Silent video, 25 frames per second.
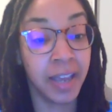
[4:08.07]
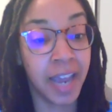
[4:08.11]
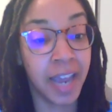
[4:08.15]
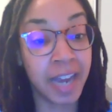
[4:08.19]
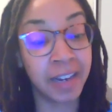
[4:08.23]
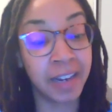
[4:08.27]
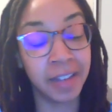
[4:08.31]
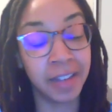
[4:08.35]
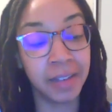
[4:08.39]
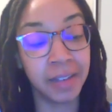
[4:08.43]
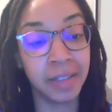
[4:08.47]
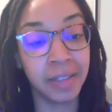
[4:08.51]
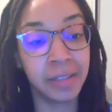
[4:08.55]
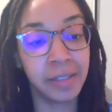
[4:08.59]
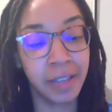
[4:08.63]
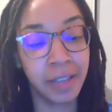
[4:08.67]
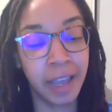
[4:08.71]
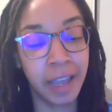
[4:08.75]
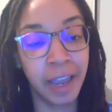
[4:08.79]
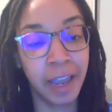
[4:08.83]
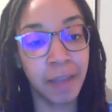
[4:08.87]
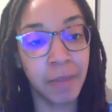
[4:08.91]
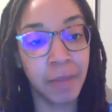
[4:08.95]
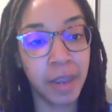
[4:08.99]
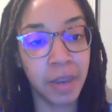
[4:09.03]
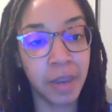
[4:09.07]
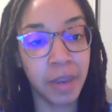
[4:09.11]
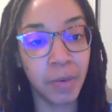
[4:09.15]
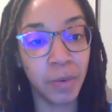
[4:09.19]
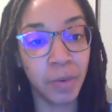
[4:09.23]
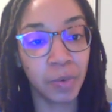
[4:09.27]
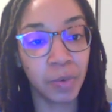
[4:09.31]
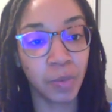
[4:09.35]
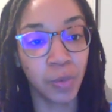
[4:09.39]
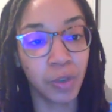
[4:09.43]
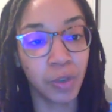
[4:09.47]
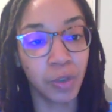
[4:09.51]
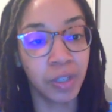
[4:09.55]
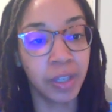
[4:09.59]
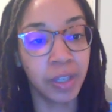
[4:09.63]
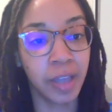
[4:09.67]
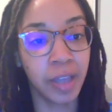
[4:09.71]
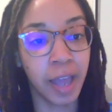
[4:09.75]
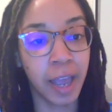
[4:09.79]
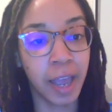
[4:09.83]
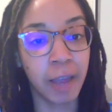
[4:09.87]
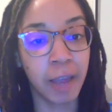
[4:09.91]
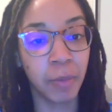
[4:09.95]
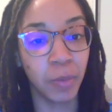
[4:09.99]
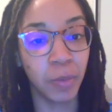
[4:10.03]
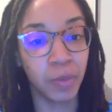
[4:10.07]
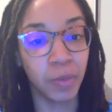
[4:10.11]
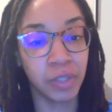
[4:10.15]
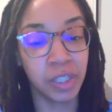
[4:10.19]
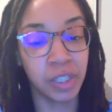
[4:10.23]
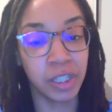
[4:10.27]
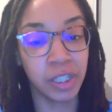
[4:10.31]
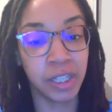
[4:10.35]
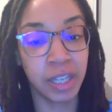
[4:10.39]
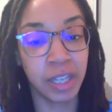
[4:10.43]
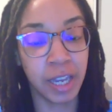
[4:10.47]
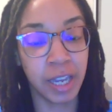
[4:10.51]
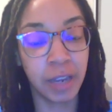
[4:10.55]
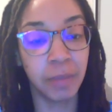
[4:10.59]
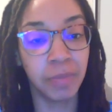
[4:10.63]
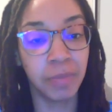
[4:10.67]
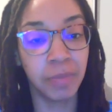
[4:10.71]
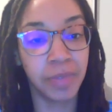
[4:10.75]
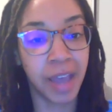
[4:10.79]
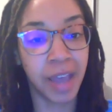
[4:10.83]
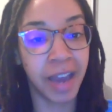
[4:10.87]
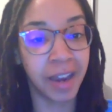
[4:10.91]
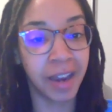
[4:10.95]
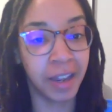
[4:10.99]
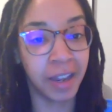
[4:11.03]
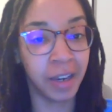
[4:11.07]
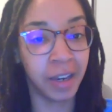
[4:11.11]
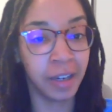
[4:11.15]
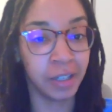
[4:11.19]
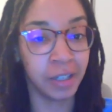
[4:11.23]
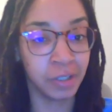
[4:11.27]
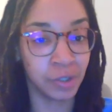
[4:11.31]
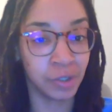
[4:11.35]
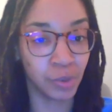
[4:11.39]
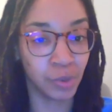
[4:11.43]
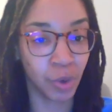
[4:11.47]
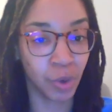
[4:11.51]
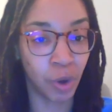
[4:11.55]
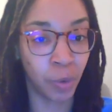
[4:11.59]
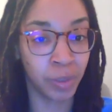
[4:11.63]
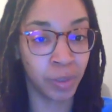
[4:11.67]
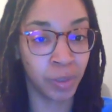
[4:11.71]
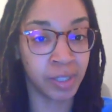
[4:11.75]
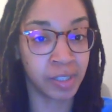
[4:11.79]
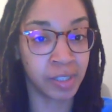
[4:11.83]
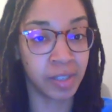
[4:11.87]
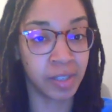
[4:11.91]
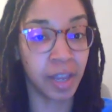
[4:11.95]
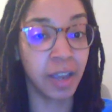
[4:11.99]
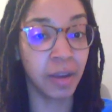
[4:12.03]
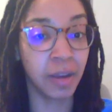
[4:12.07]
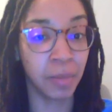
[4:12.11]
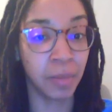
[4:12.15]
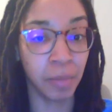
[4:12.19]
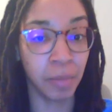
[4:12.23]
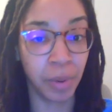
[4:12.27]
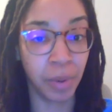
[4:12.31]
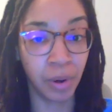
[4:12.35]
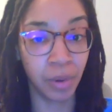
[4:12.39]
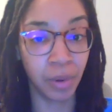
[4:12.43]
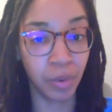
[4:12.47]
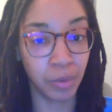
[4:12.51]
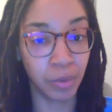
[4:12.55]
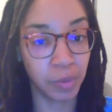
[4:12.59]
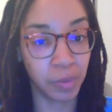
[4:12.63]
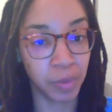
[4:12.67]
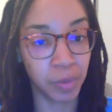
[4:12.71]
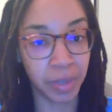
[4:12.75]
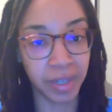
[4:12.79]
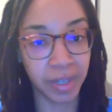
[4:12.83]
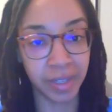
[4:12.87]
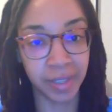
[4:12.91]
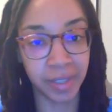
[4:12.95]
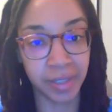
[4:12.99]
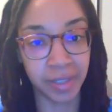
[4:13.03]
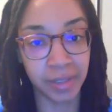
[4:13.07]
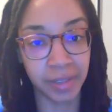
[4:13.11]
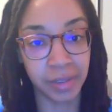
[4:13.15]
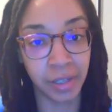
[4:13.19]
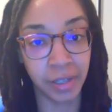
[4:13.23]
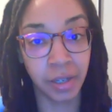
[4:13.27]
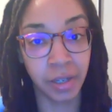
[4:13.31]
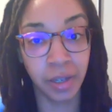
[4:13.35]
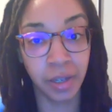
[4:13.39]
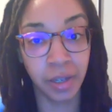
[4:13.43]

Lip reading: And in this game, he was really able to keep that in control and stay composed, because